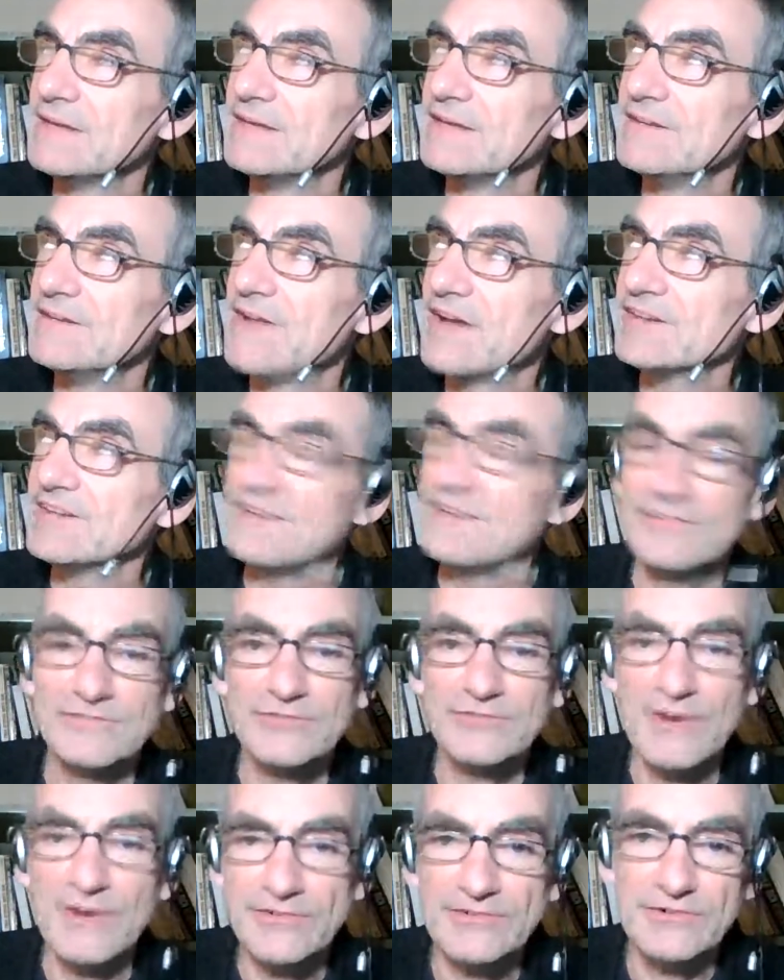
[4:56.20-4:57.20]
not in a
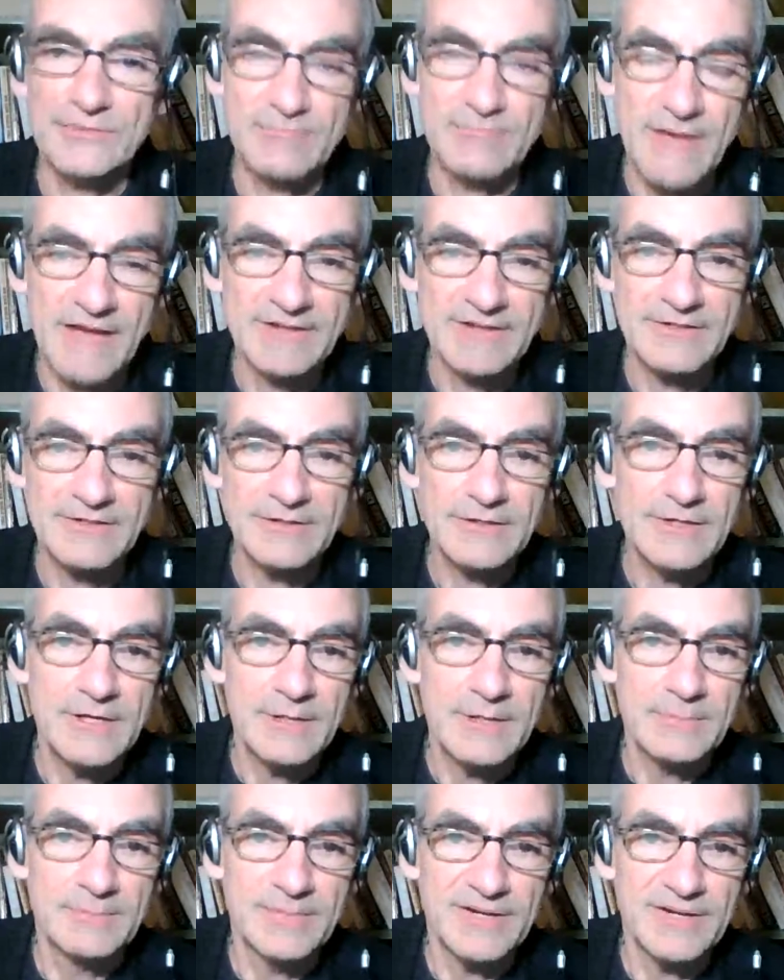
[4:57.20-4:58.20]
structured manner,
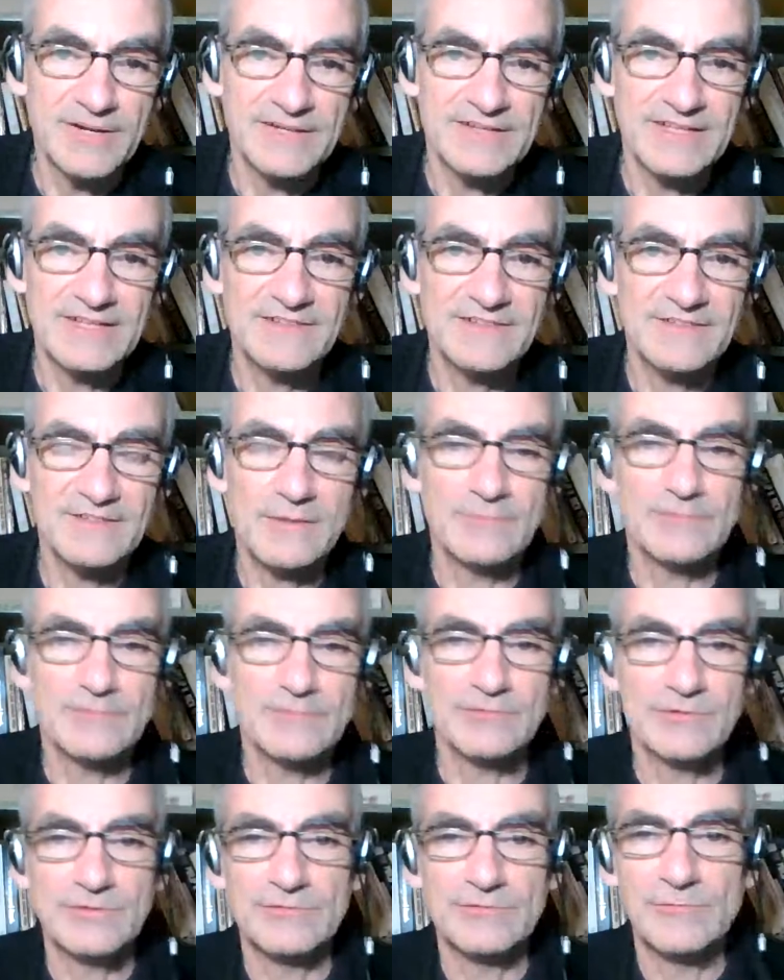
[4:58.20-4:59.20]
but in some
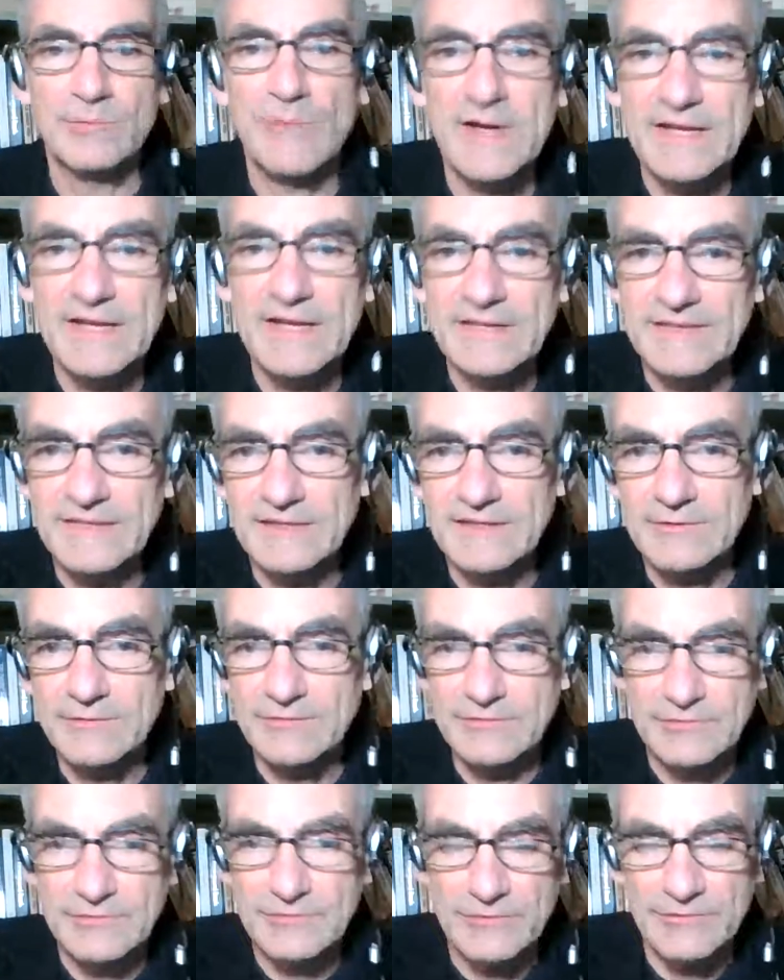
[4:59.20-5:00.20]
sort of a way that you
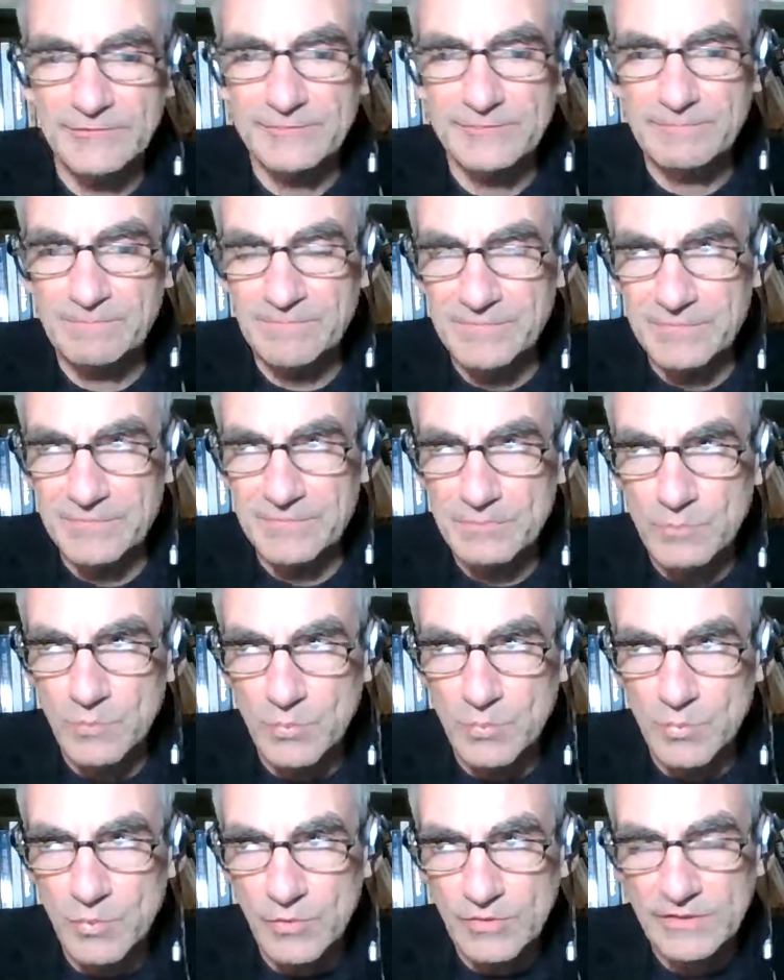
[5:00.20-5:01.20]
sort of
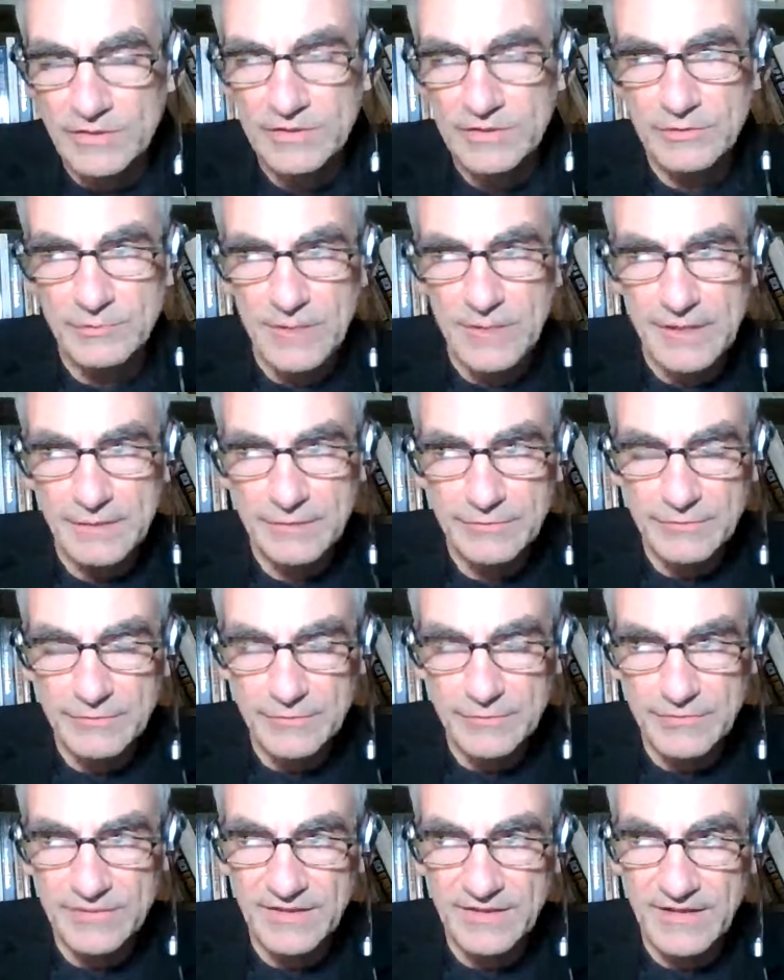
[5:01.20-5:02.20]
work your way
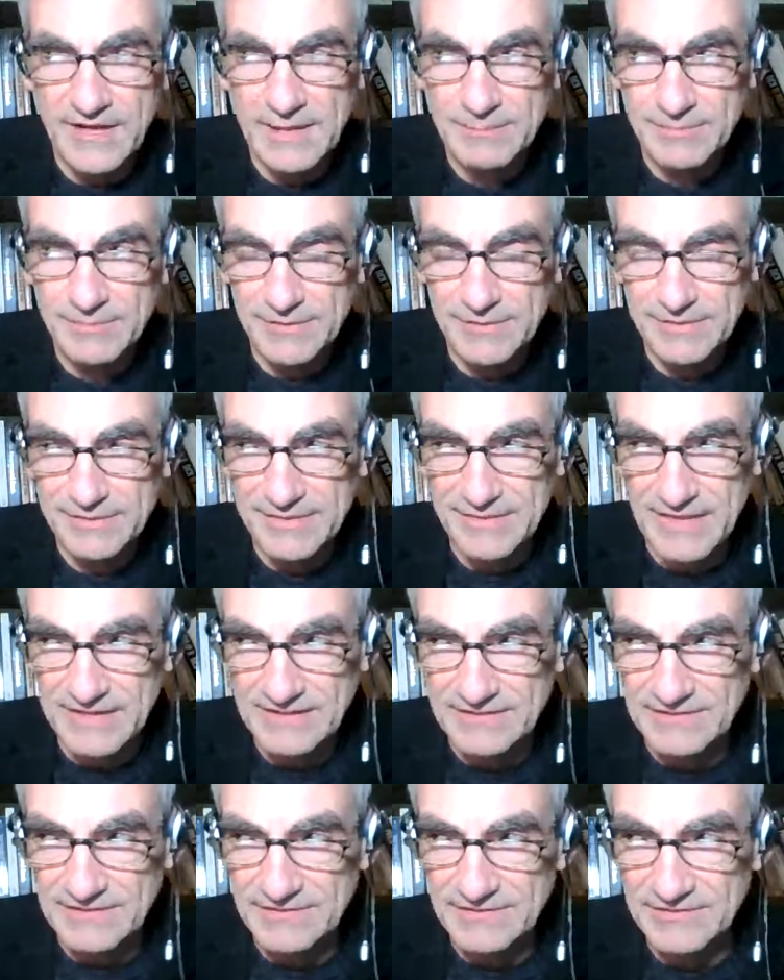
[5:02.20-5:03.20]
through the
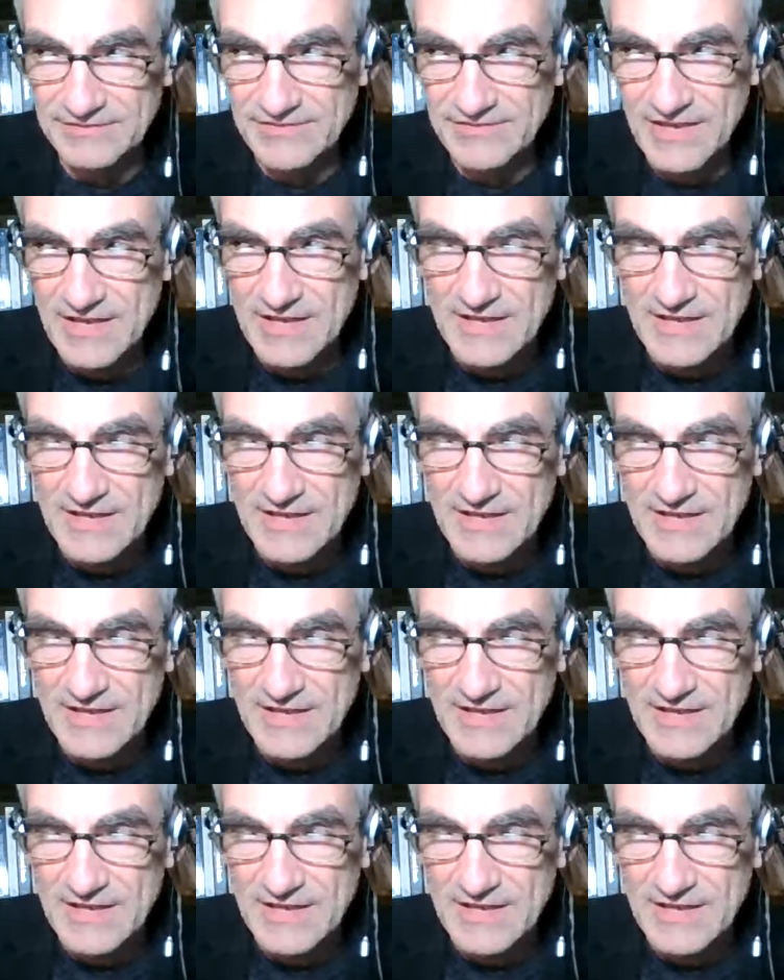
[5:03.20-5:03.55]
hypotheticals